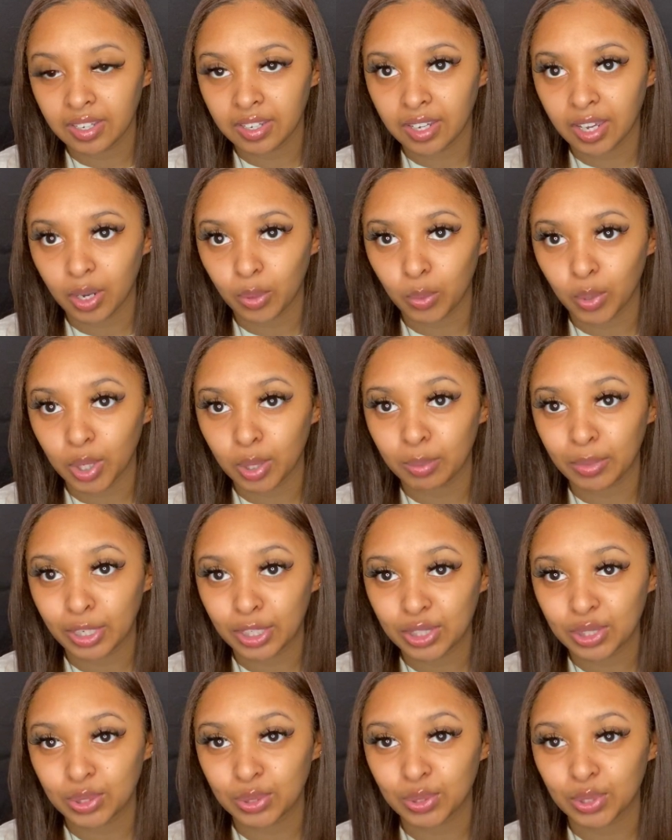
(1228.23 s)
I want to make
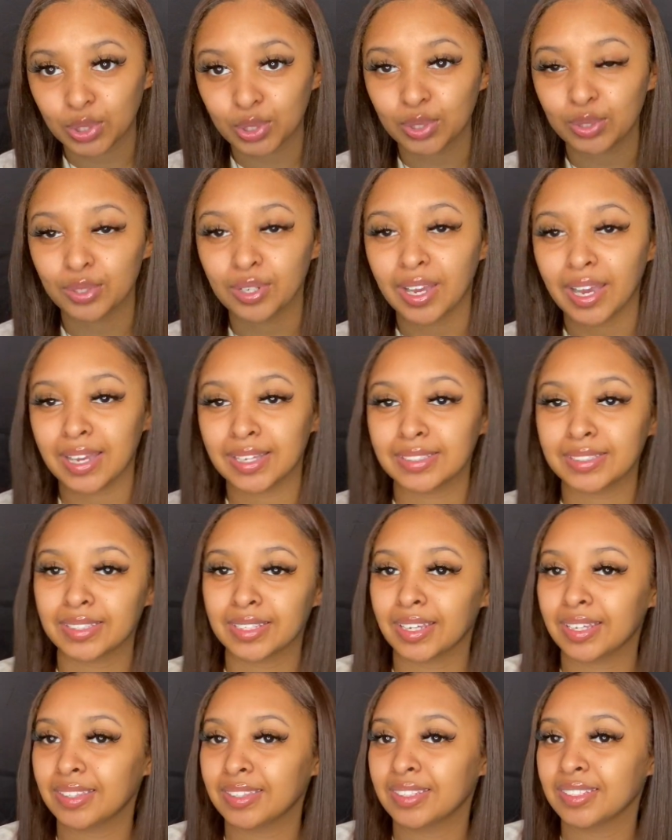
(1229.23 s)
sure you guys
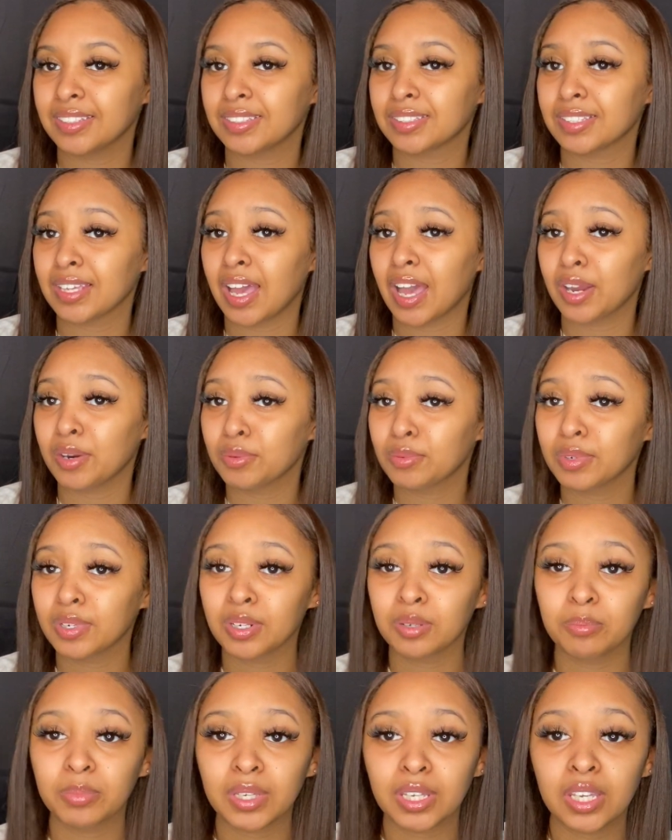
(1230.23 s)
get this. I don't
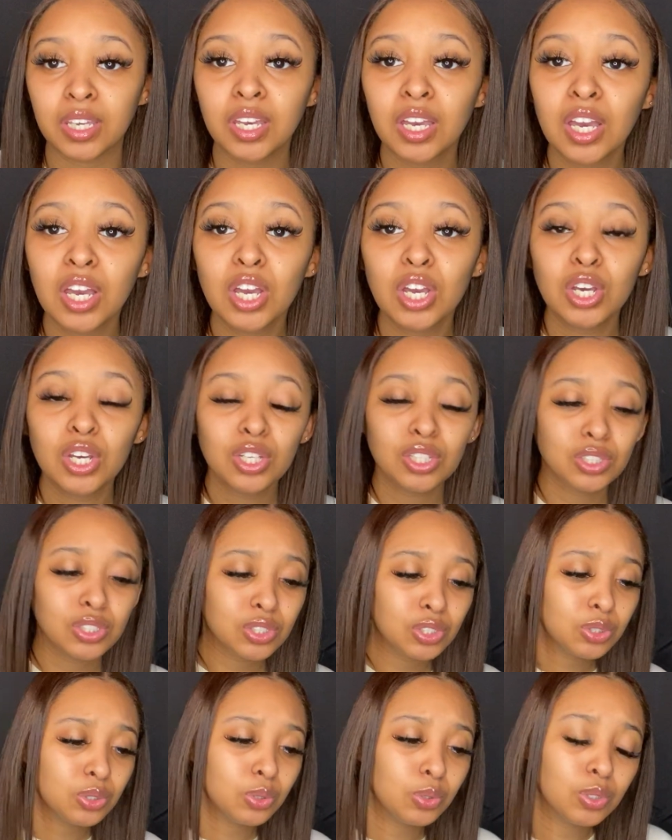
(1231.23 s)
want to be
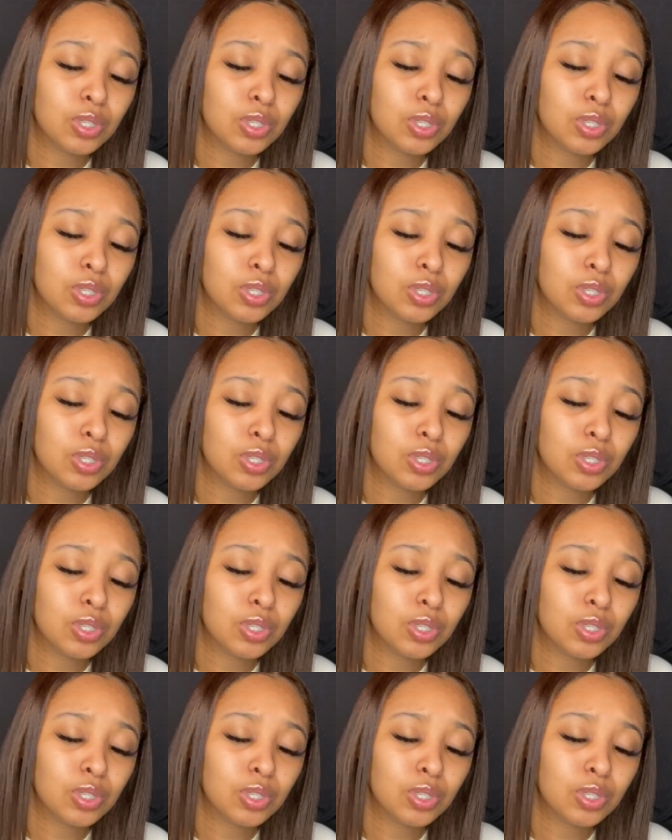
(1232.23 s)
too